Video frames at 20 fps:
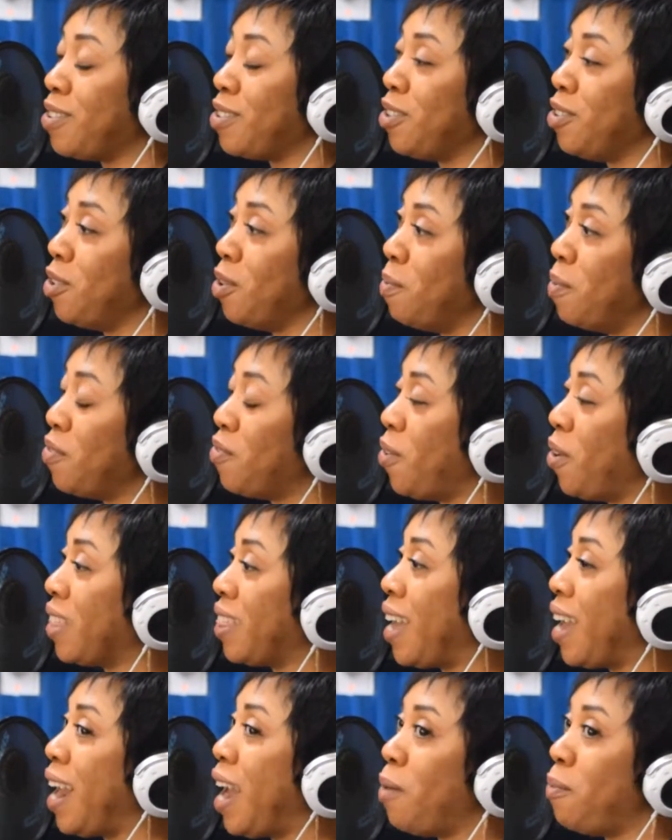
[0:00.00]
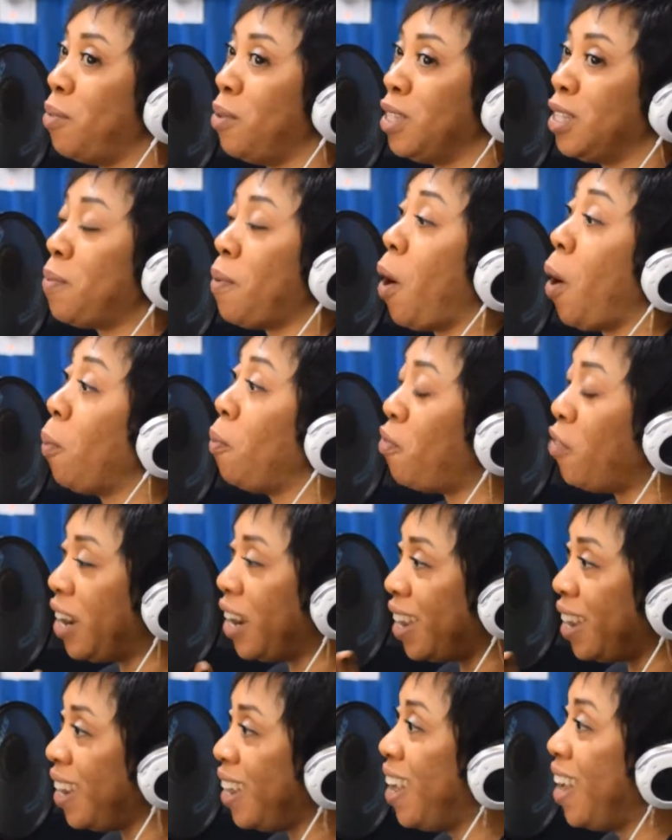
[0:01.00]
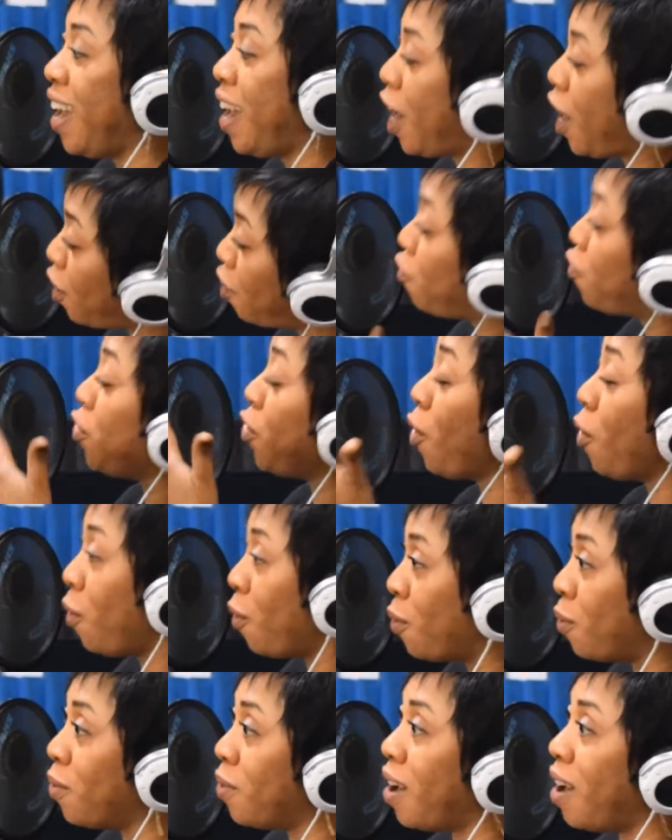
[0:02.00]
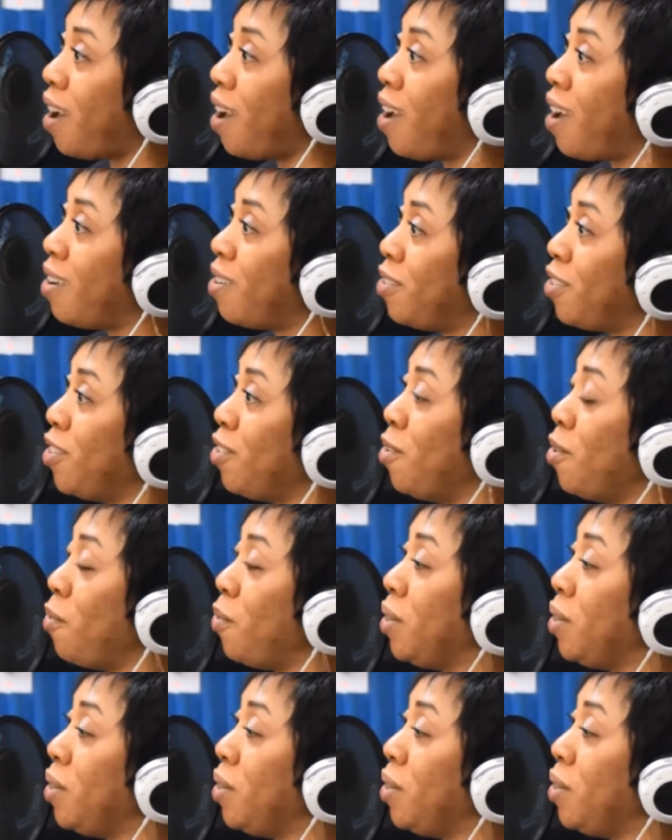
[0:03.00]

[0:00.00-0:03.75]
you know, before that happens. But hopefully, if you, you know,